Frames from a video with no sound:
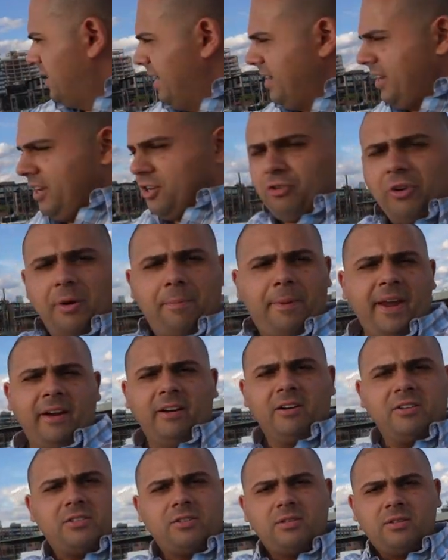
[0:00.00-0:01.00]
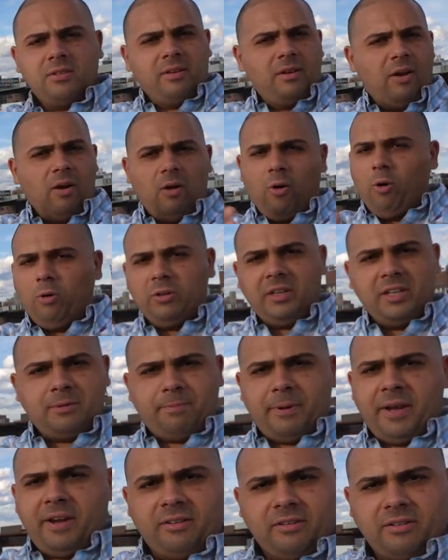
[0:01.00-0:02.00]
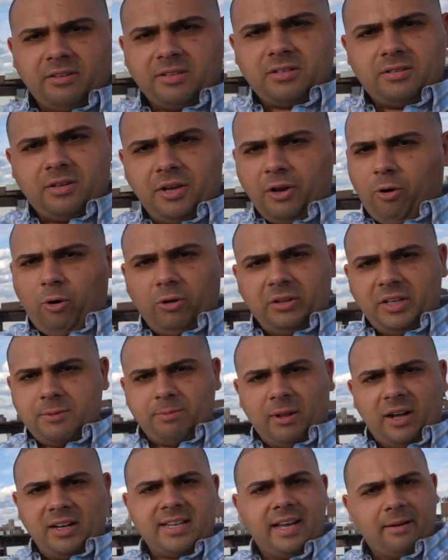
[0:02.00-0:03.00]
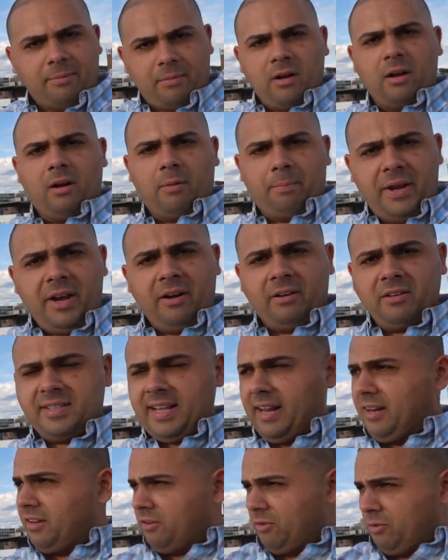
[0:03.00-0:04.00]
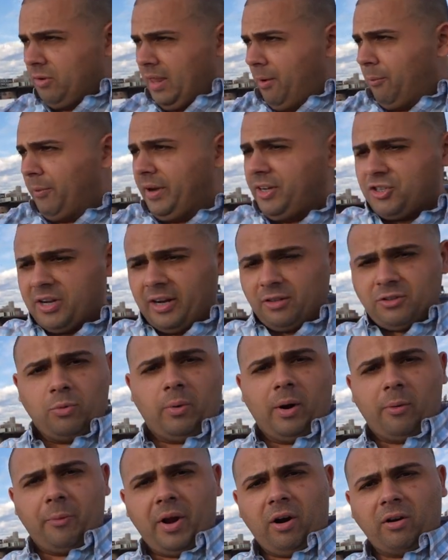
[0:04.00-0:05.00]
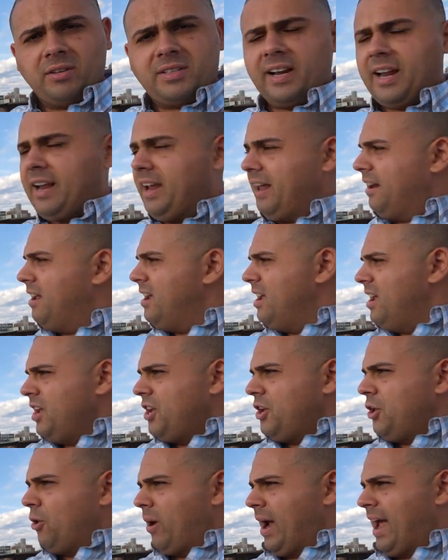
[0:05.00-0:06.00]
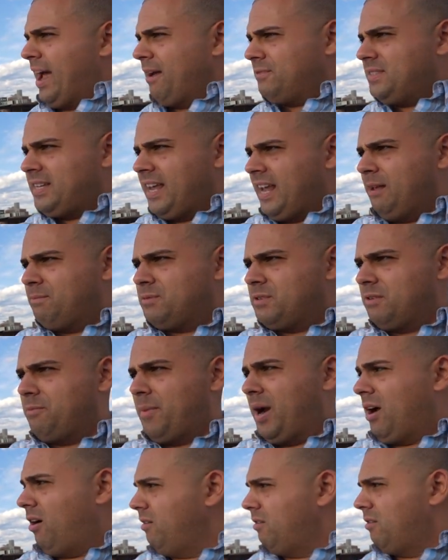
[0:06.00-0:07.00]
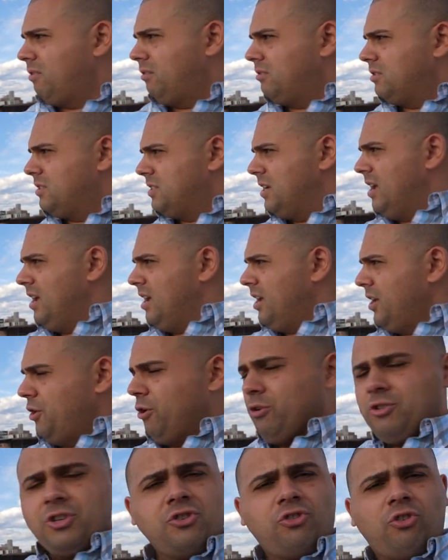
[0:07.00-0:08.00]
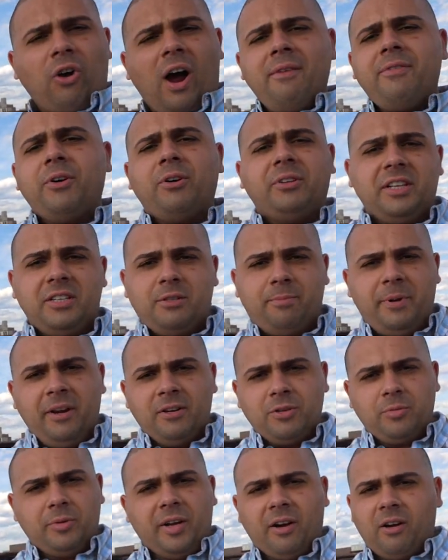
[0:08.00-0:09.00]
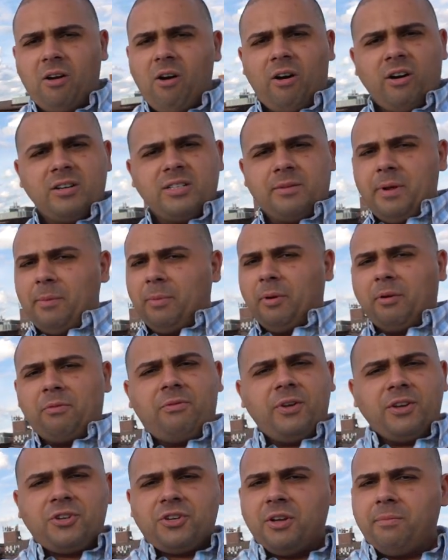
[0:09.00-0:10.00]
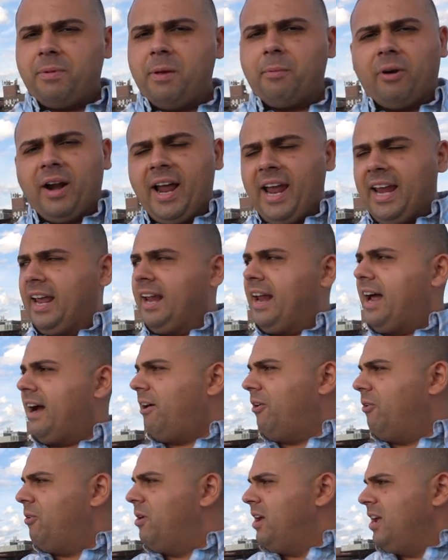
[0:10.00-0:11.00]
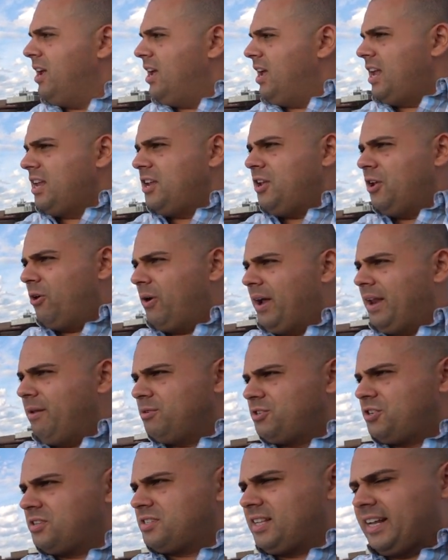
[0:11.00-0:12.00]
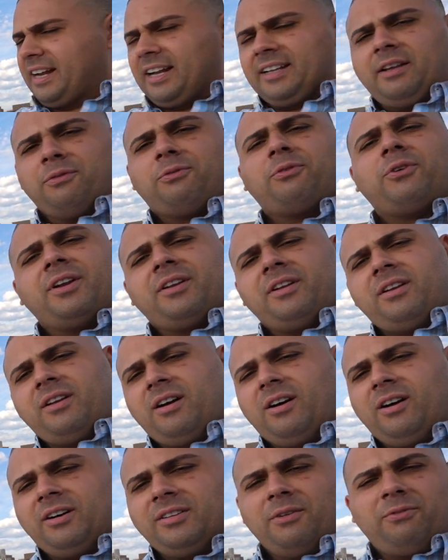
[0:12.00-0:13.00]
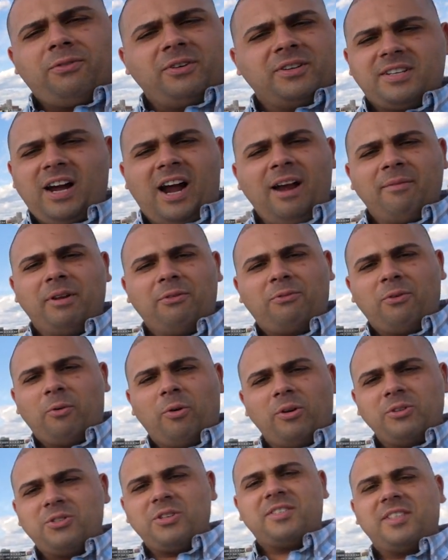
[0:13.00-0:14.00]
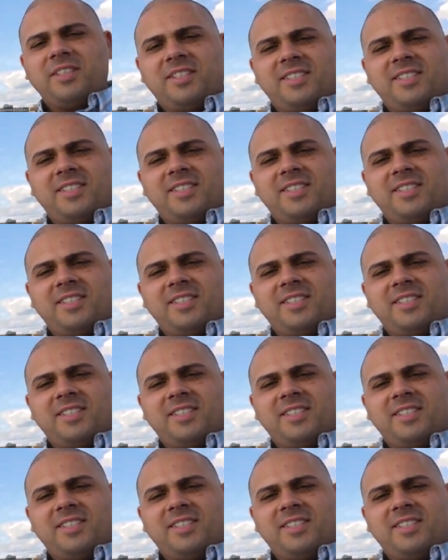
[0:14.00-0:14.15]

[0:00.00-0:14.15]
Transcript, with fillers: India Street Piers. All these piers, you know, all these blocks had piers that reached out to where we are today. And, you know, I have tapes of my uncles, you know, just driving on these piers with their cars, and people are fishing, people are hanging out, you know, and it was just like a different time, different world just to